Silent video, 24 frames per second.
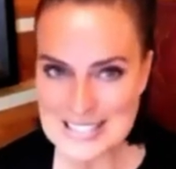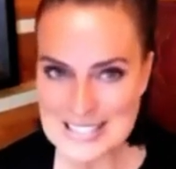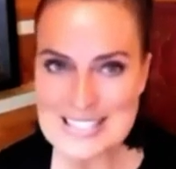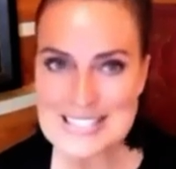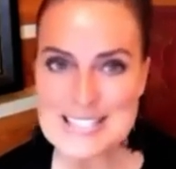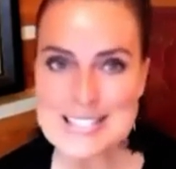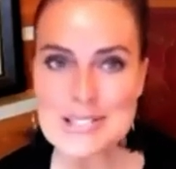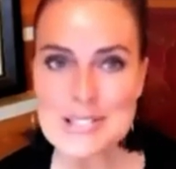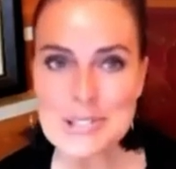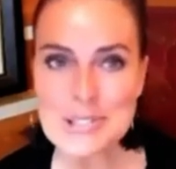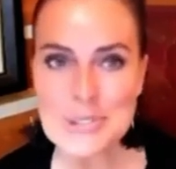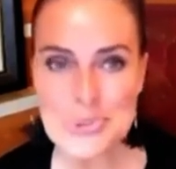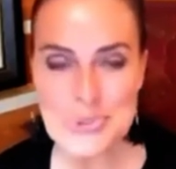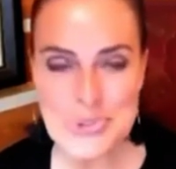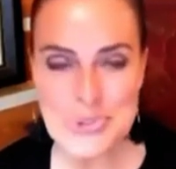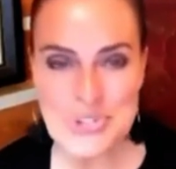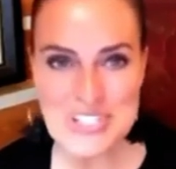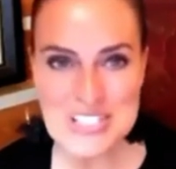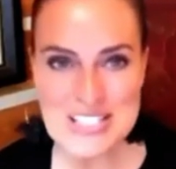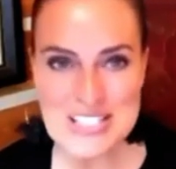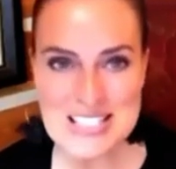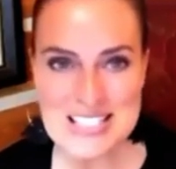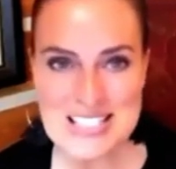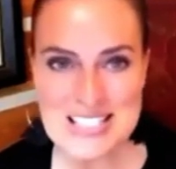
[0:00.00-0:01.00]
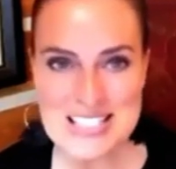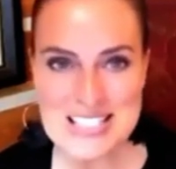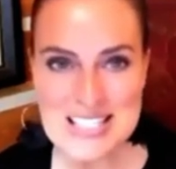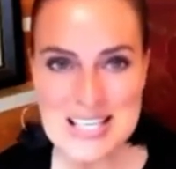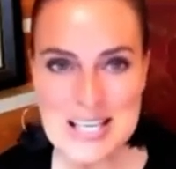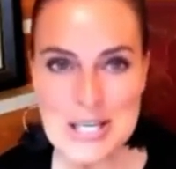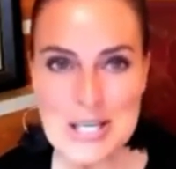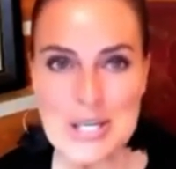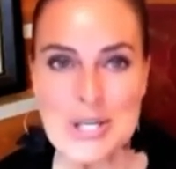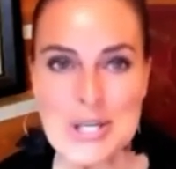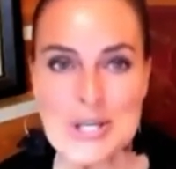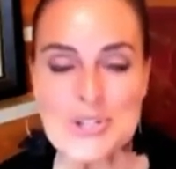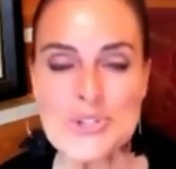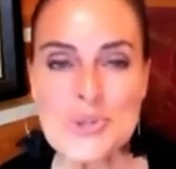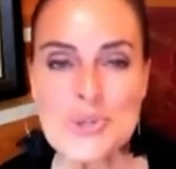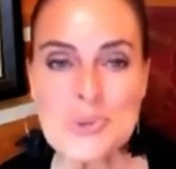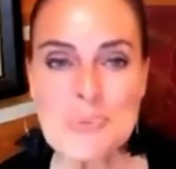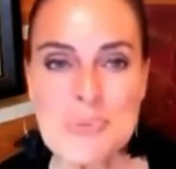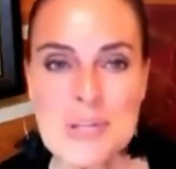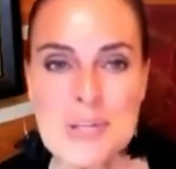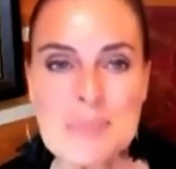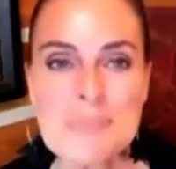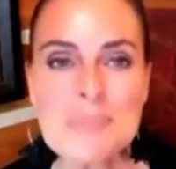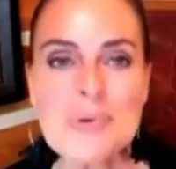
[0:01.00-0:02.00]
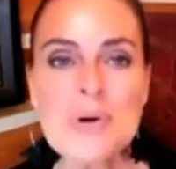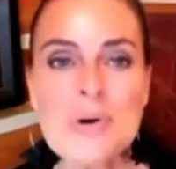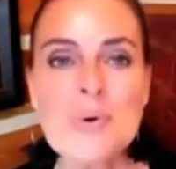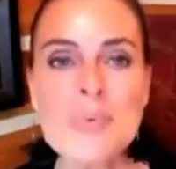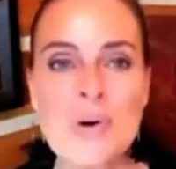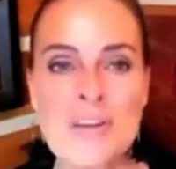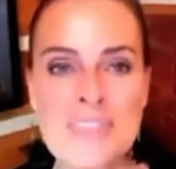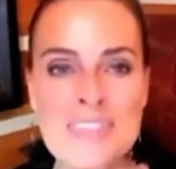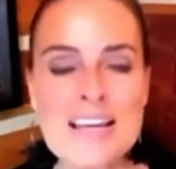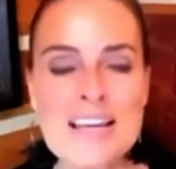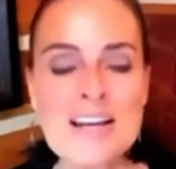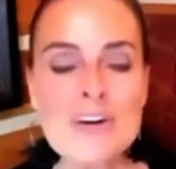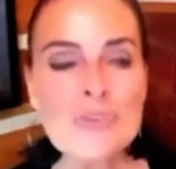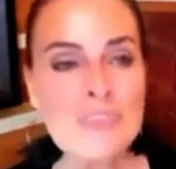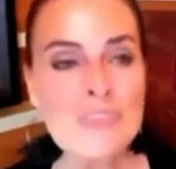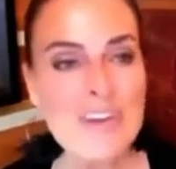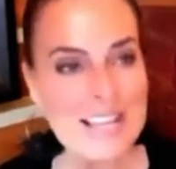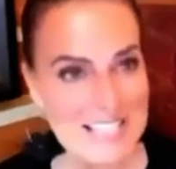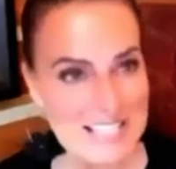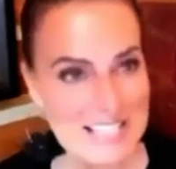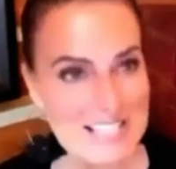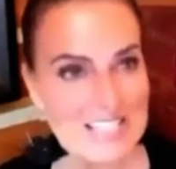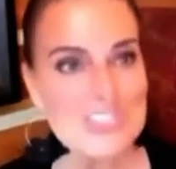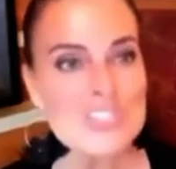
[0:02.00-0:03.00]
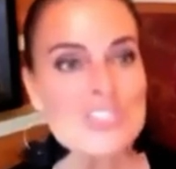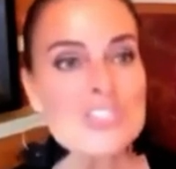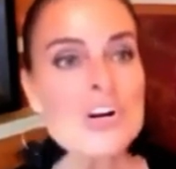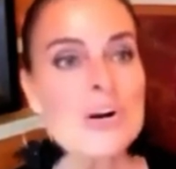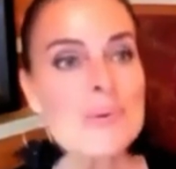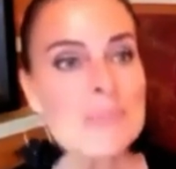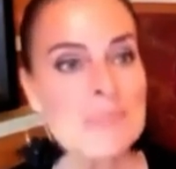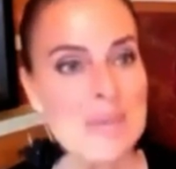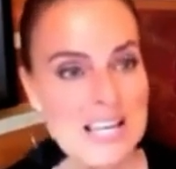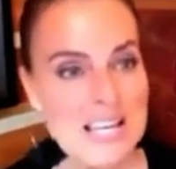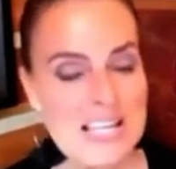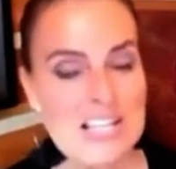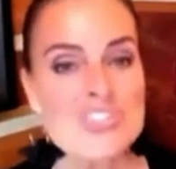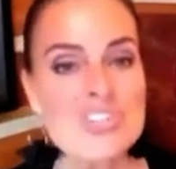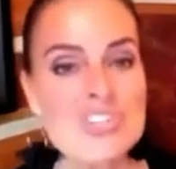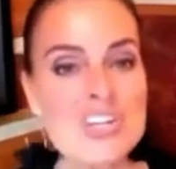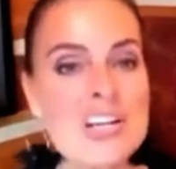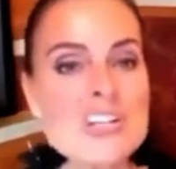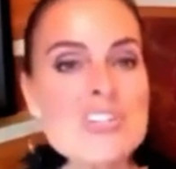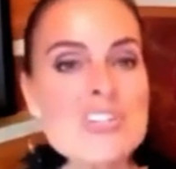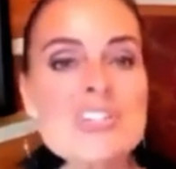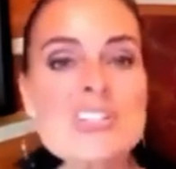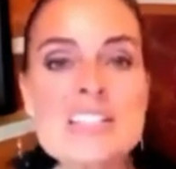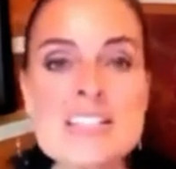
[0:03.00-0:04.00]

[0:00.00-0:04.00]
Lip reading: solutions to people when they're ready to start making changes and